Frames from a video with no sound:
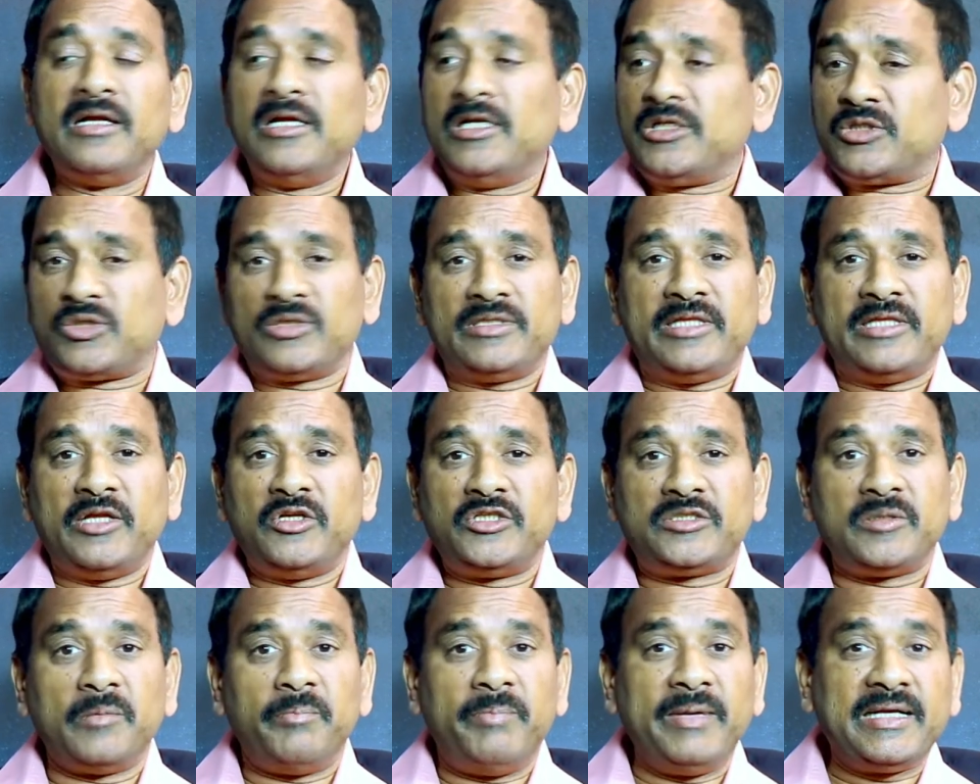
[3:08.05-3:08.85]
So, there
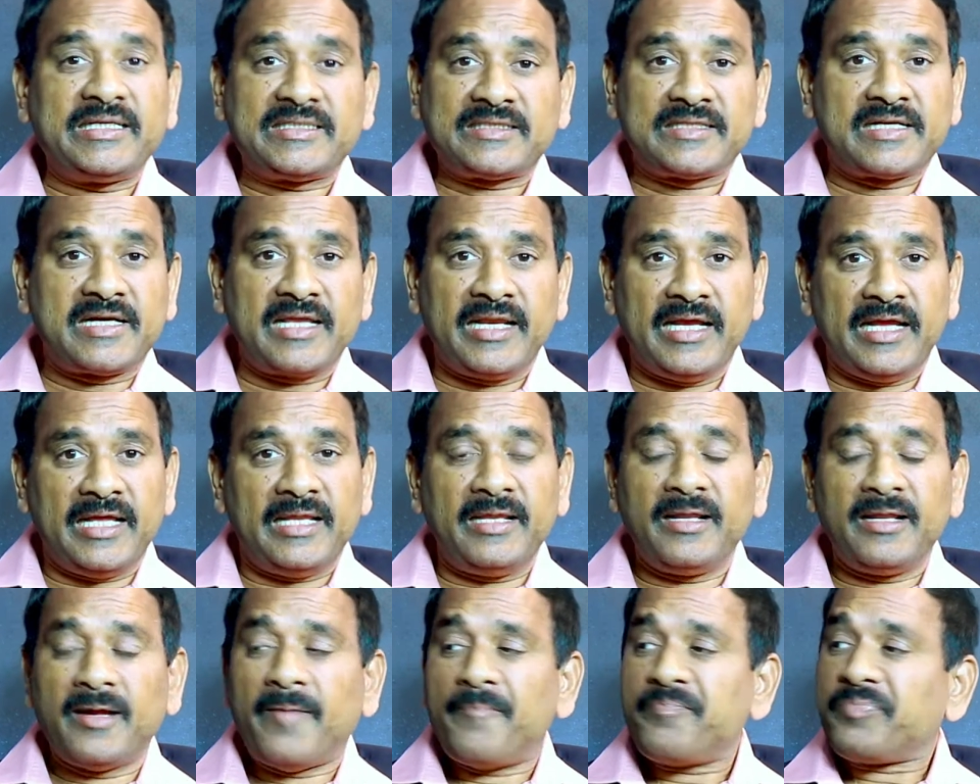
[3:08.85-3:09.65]
is a big
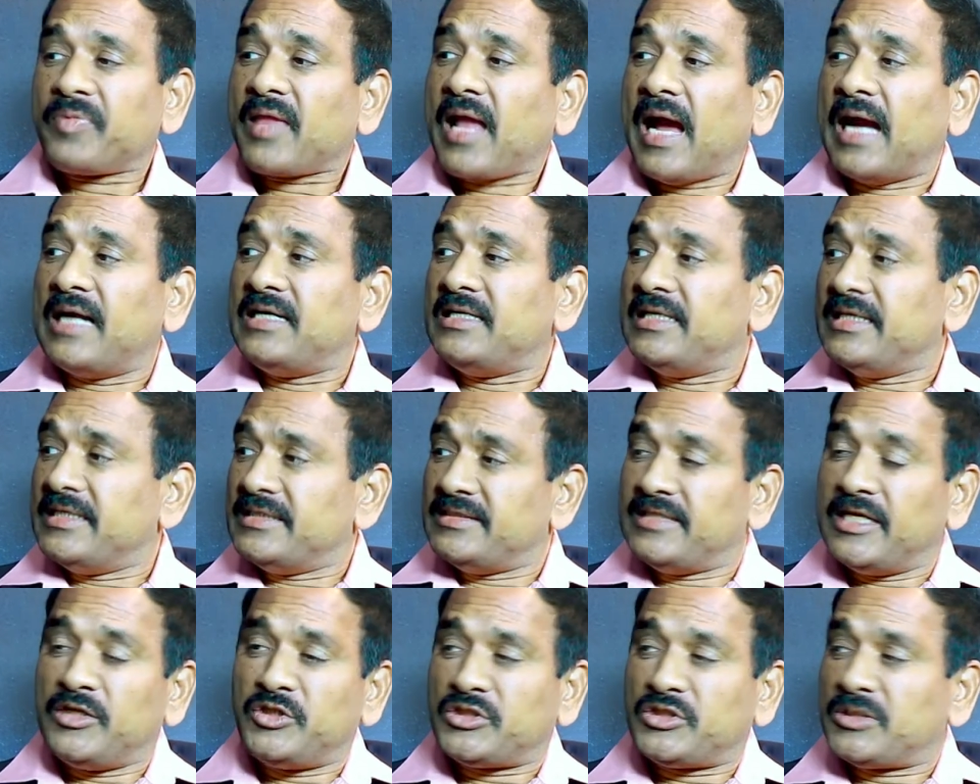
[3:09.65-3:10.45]
screen and
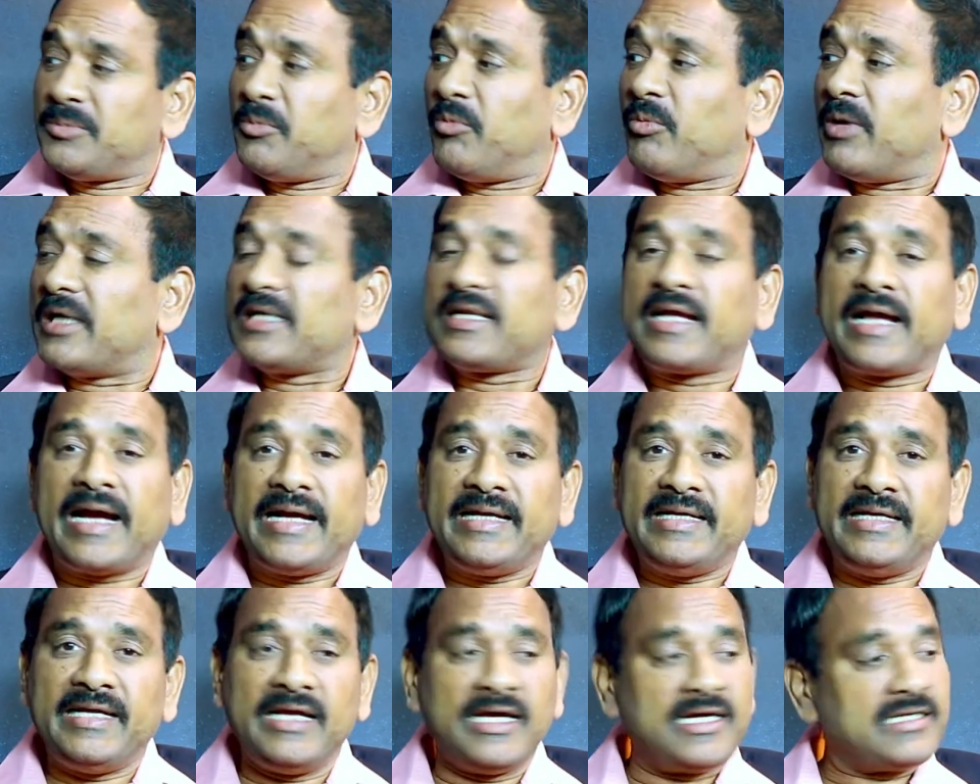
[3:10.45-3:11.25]
there is to be one guy
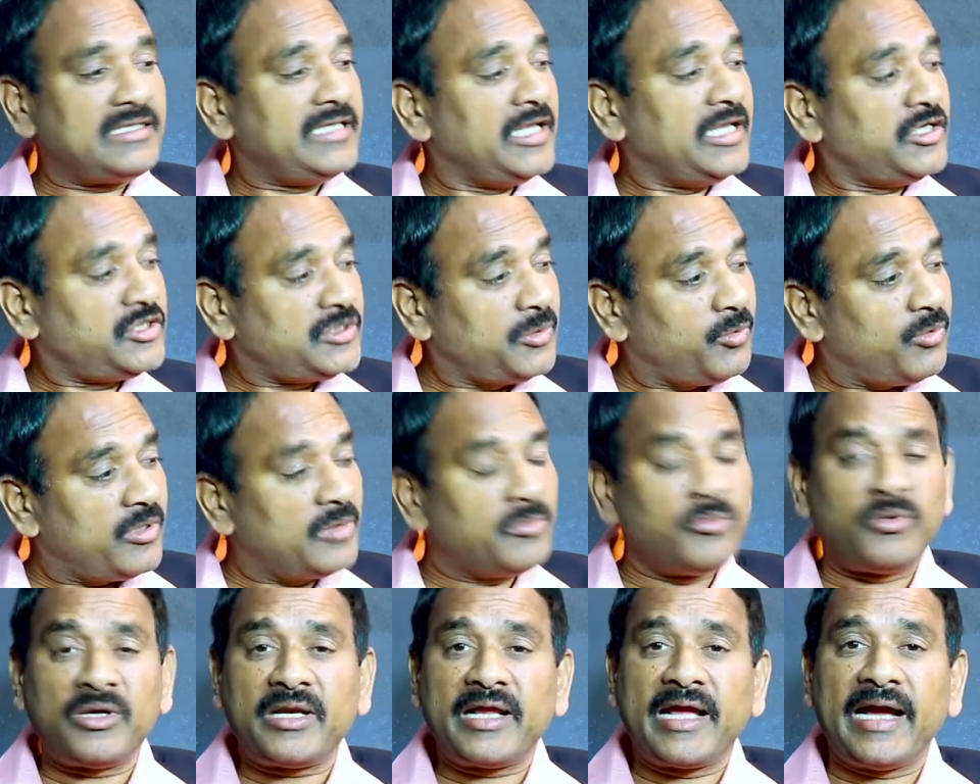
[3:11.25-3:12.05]
here there is one
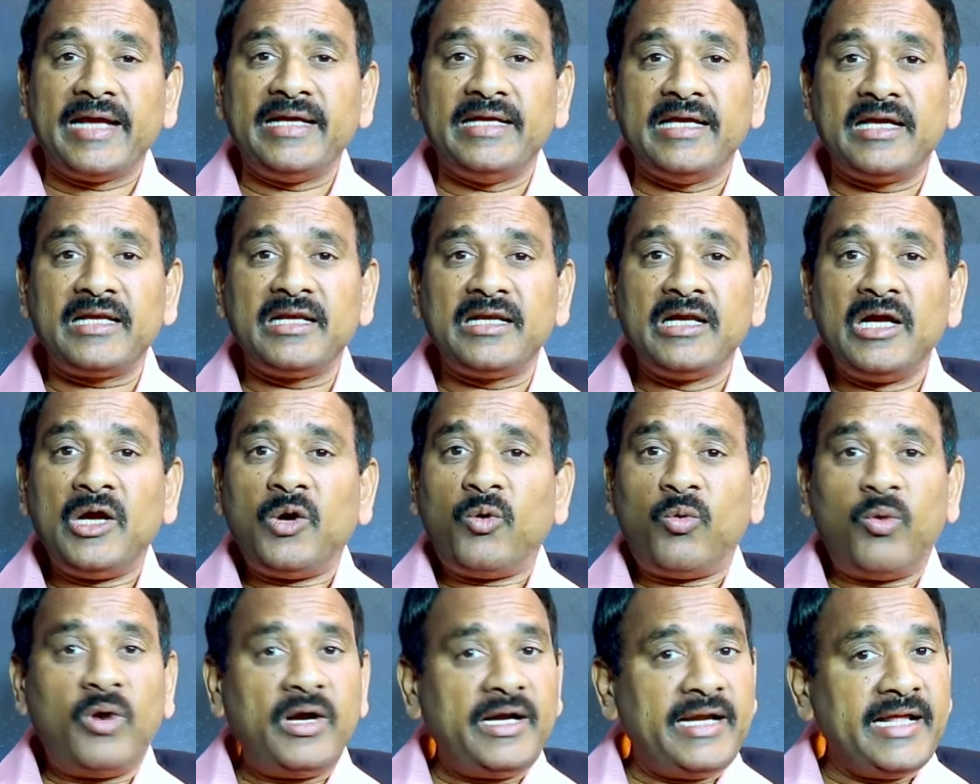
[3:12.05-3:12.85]
more guy here
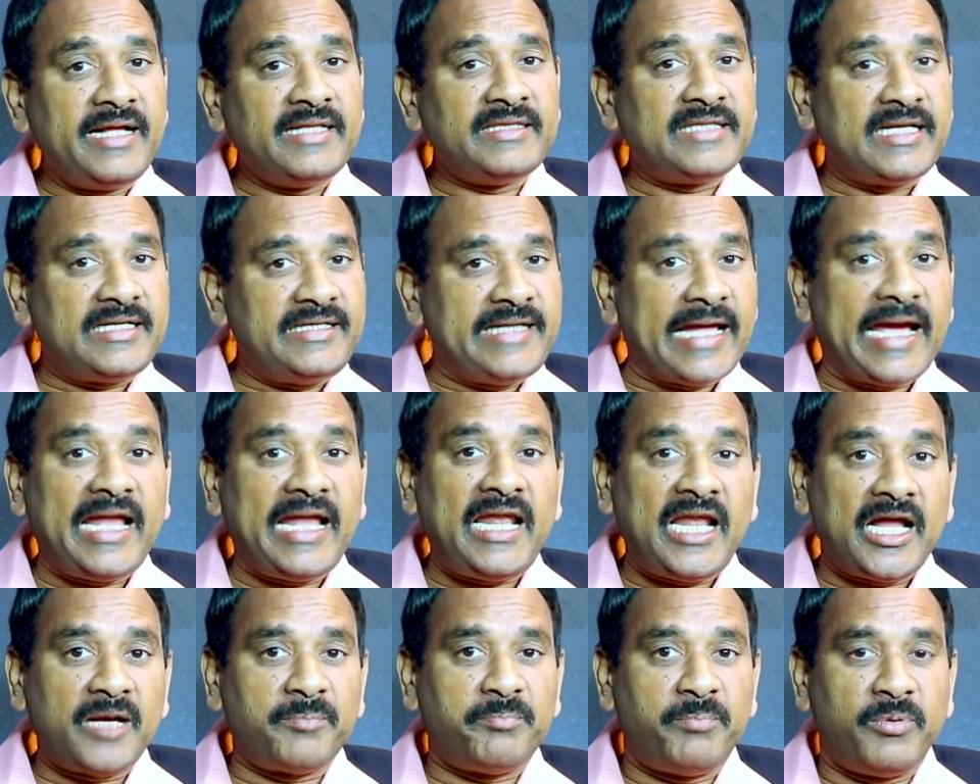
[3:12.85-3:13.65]
holding the
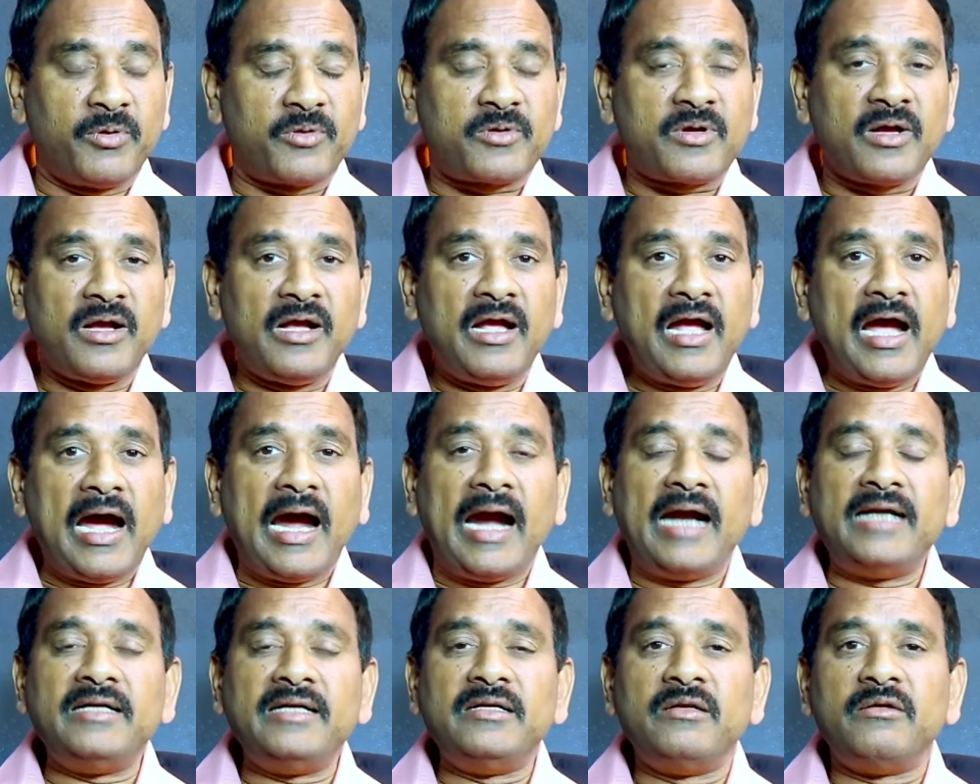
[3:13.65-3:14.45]
dialogue book
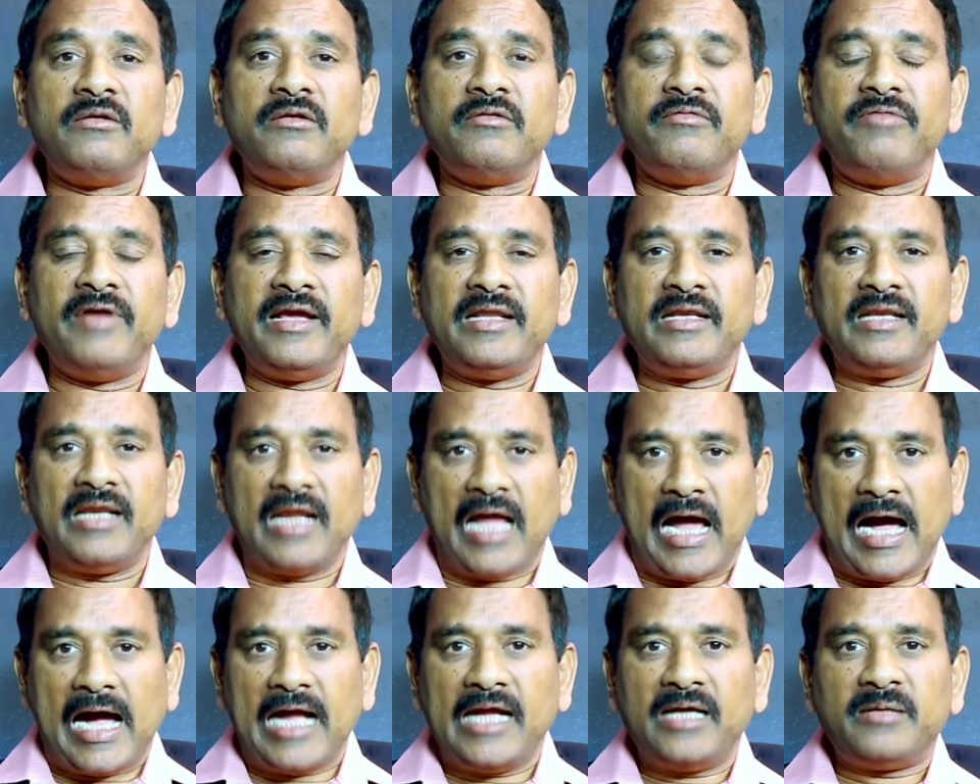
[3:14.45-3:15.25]
and when
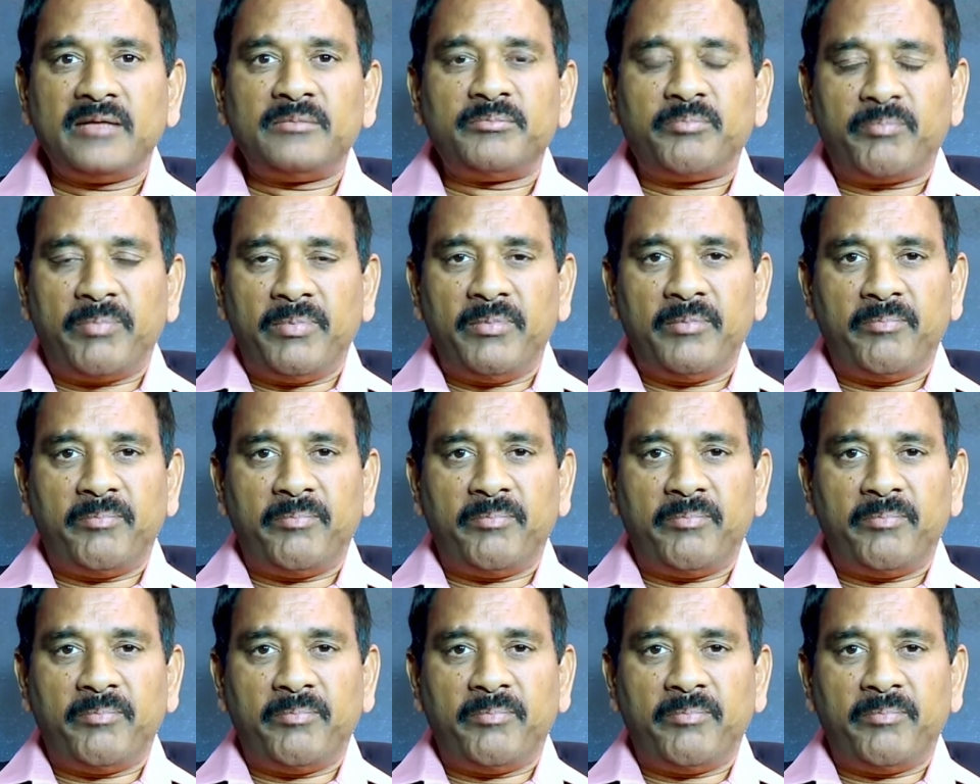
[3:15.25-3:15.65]
I am